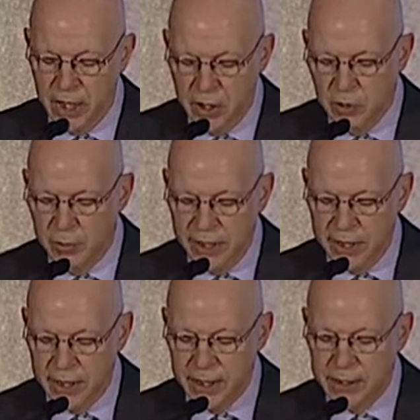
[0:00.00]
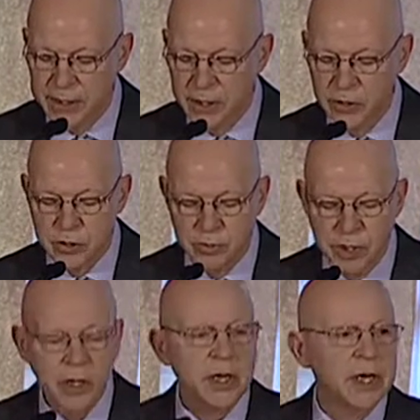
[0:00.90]
humanity continues to
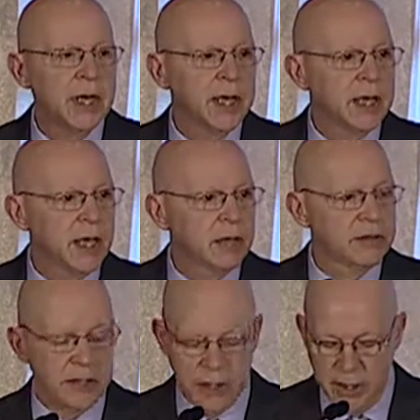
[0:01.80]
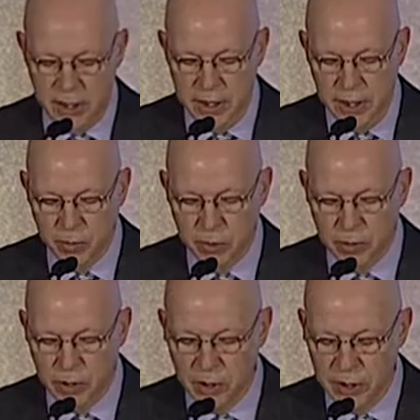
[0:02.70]
be on an unhealthy,
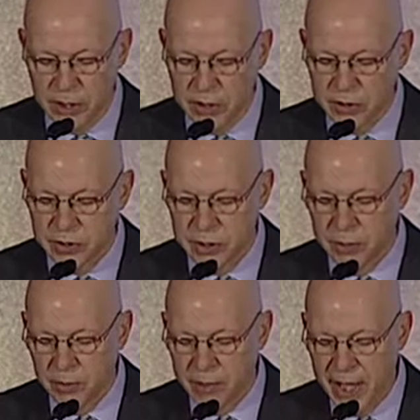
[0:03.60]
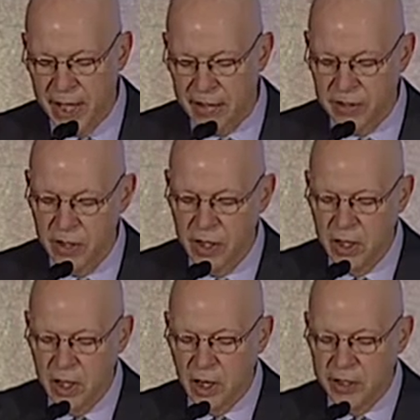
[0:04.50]
inequitable, and unsustainable path
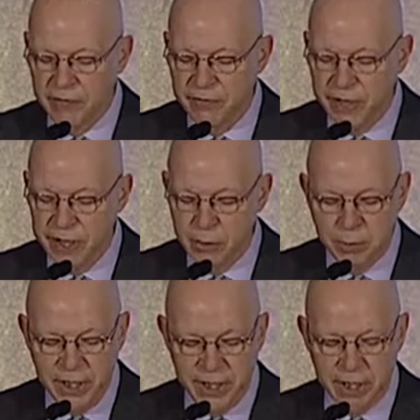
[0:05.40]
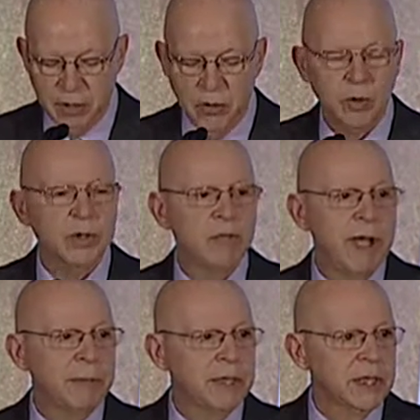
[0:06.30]
on a finite planet with a
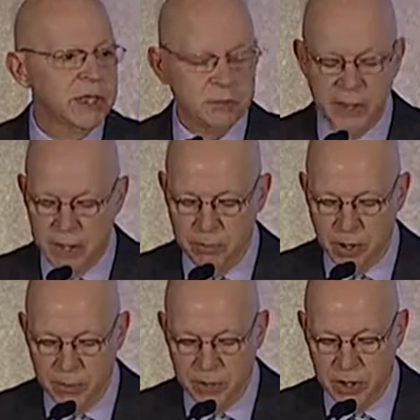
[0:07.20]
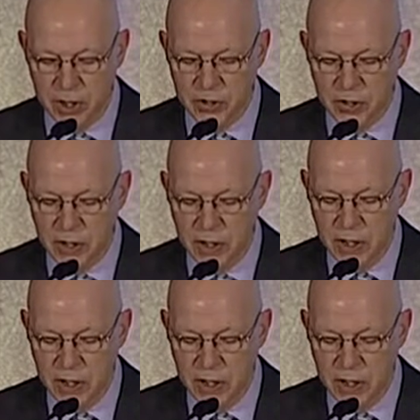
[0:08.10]
rapidly expanding population